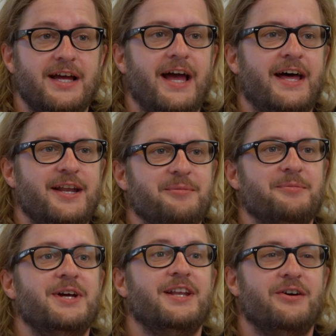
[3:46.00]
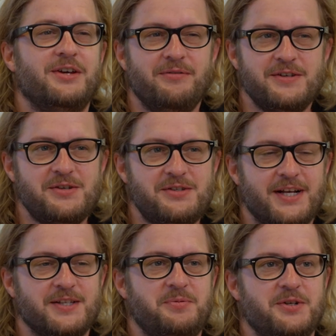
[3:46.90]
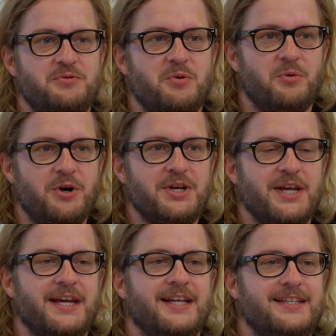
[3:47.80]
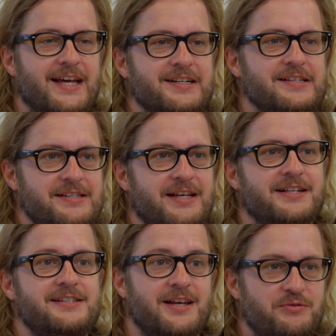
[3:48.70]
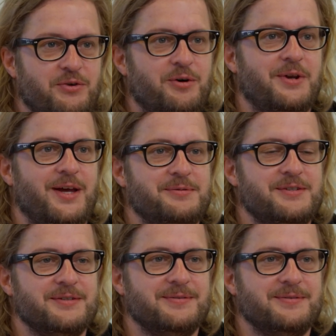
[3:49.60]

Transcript: Adam, now give us your sales pitch for working at dental sales at Formlabs.